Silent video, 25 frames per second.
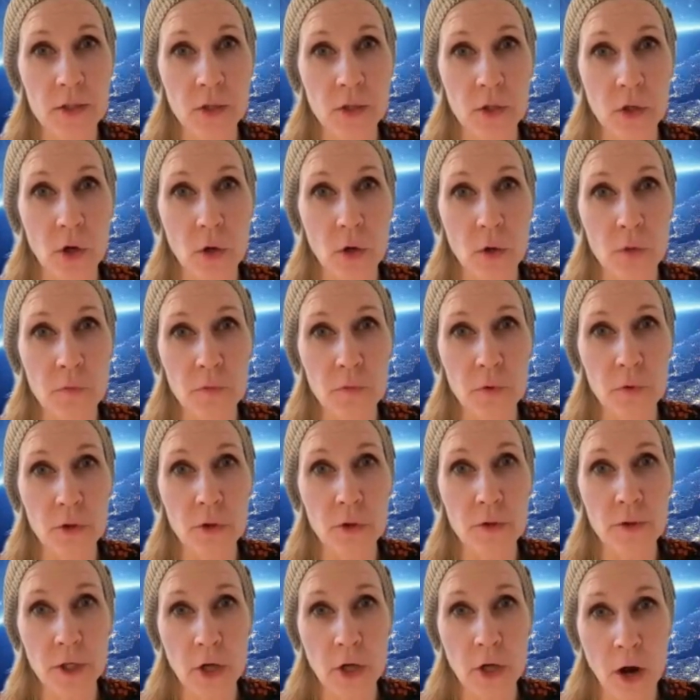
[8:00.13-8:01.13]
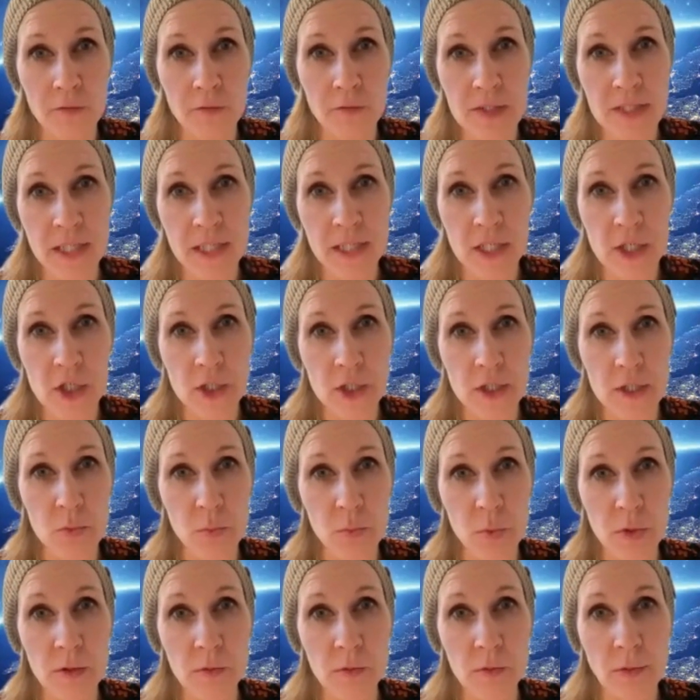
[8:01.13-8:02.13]
ago for the Conversations
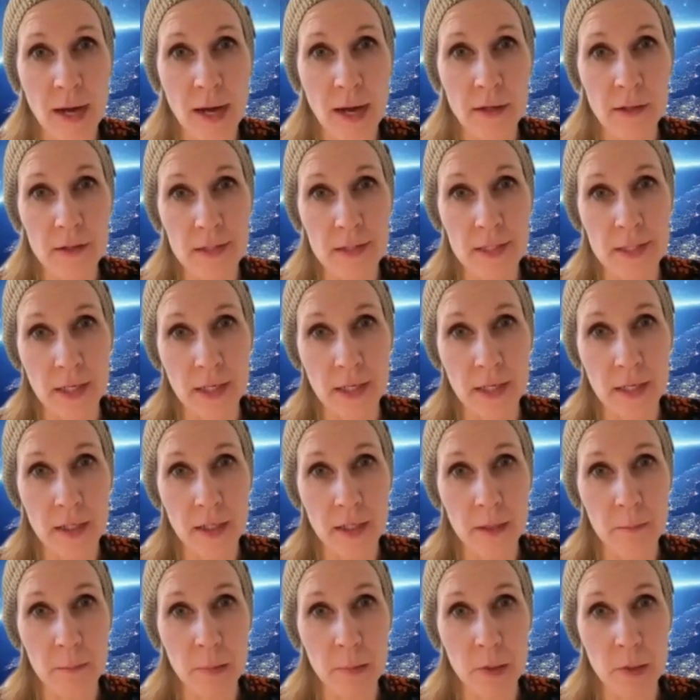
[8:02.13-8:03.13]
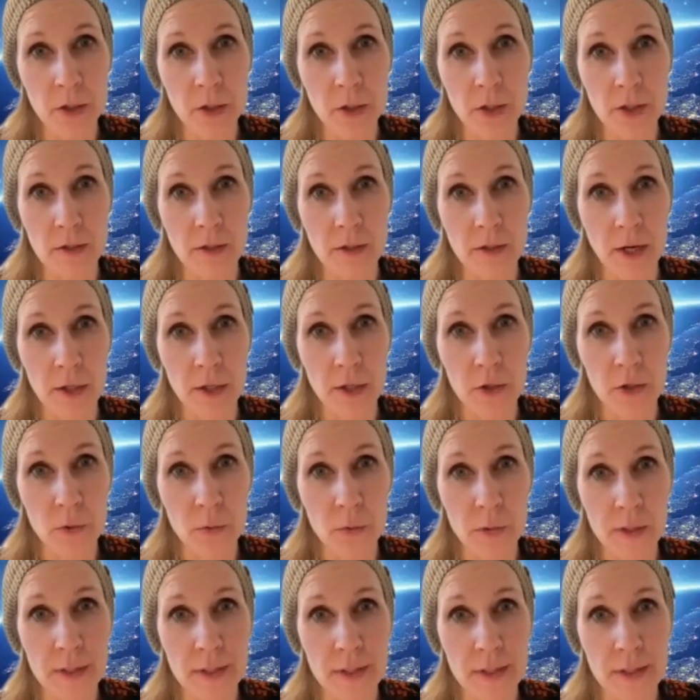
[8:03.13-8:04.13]
with a Rattlesnake book that
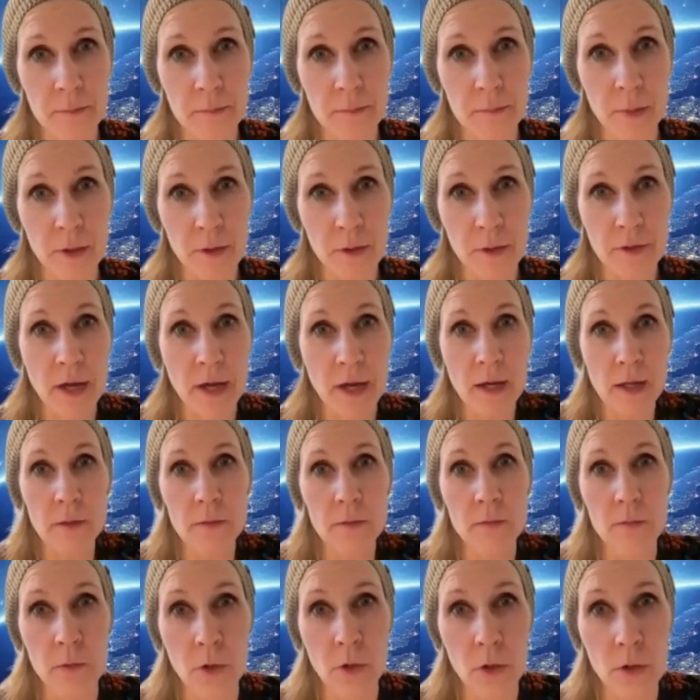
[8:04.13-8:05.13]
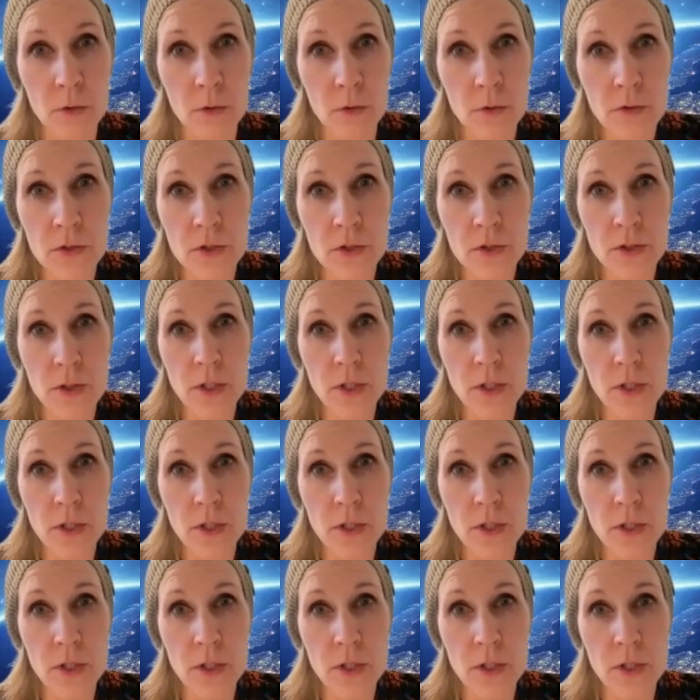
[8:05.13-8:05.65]
you and Kim Barthel wrote.